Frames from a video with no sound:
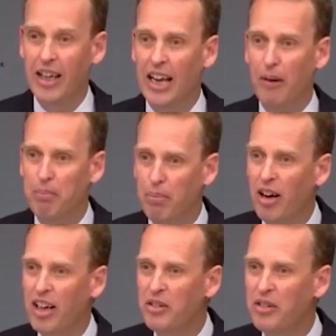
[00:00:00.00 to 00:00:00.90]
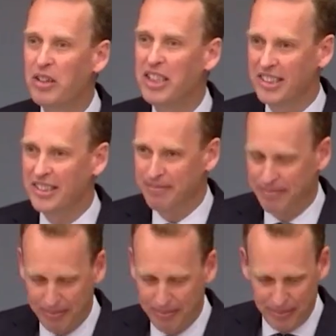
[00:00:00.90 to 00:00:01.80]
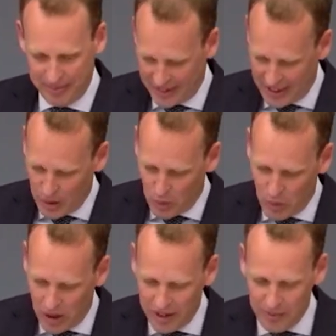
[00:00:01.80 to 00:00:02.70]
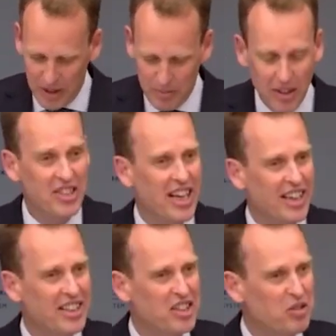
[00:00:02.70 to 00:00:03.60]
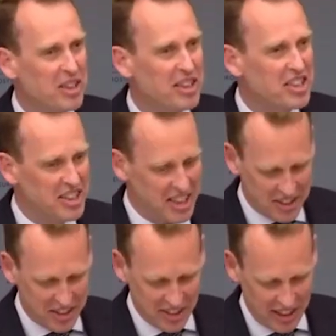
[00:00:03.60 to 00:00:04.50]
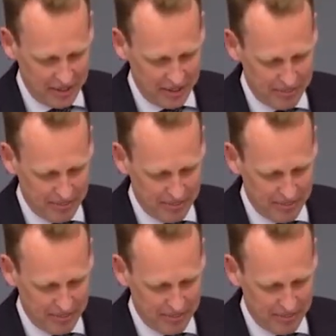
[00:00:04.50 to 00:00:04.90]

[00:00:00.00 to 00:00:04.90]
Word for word: Now, part of the reason why we must take this risk seriously